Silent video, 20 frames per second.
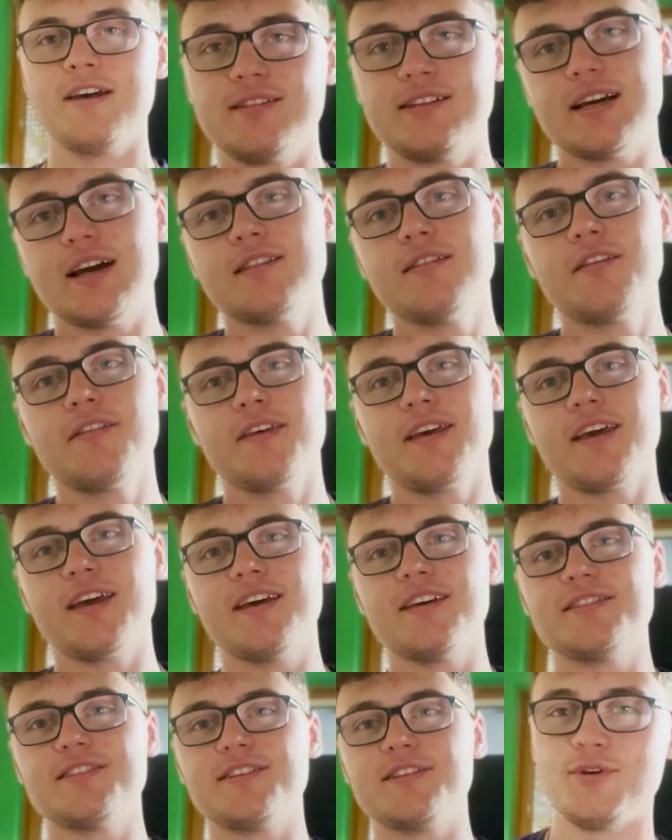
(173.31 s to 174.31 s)
The other thing
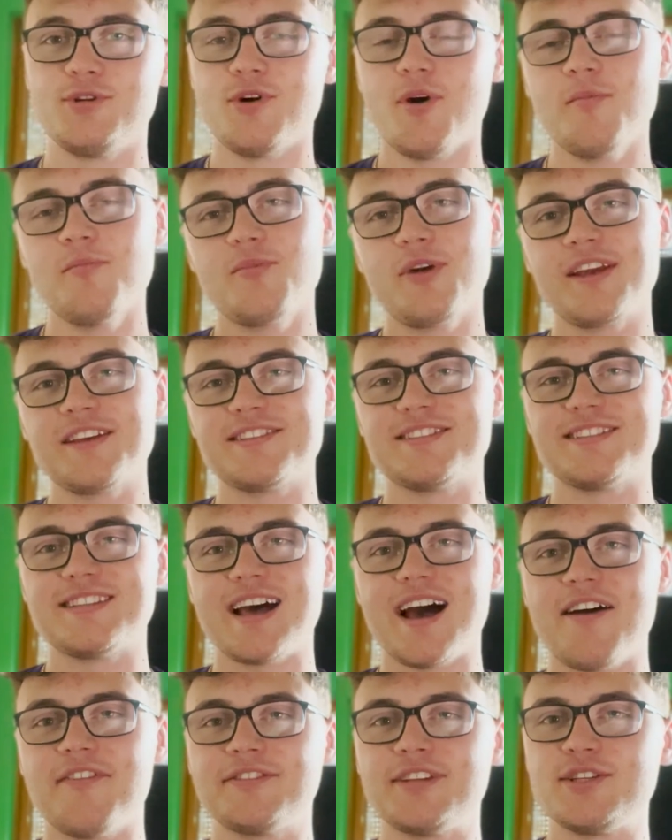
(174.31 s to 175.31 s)
is, don't bring
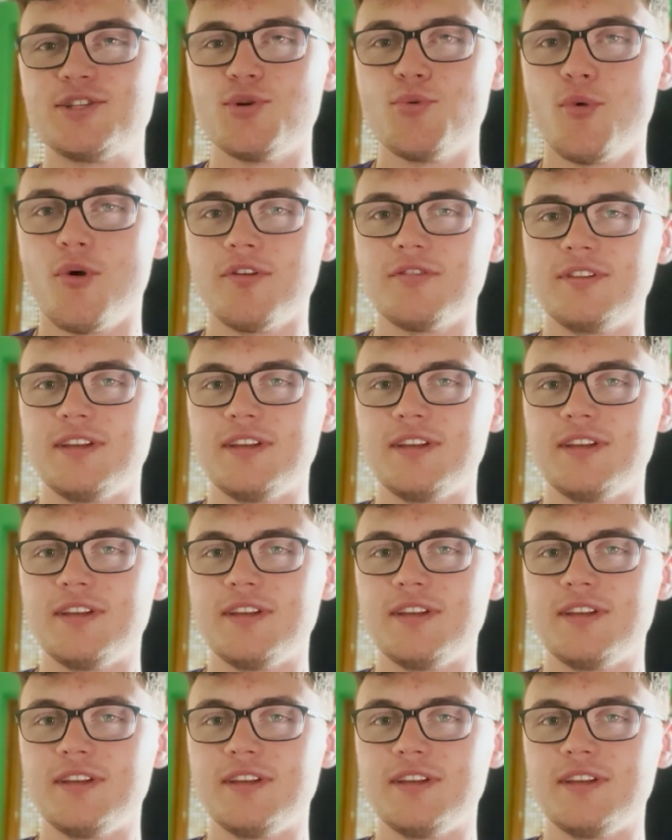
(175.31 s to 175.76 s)
stuff that you won't